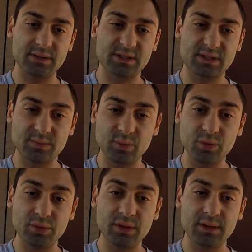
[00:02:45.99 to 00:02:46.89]

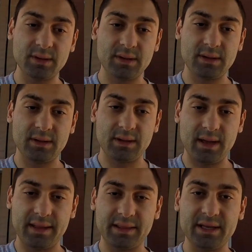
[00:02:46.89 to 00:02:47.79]
smooth
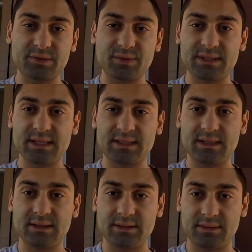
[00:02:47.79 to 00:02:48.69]
and least resistant